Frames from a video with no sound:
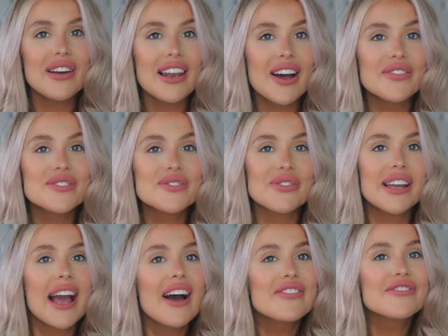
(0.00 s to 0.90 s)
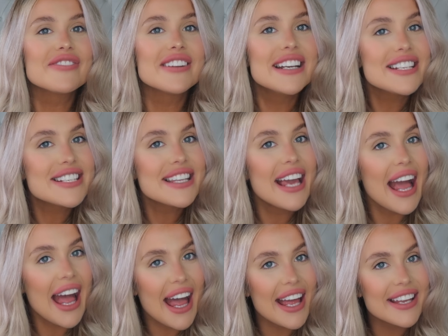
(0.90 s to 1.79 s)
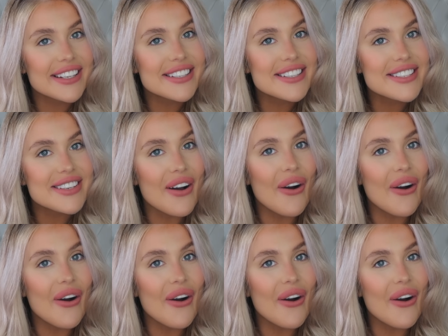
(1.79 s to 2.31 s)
My loves, we have reached the end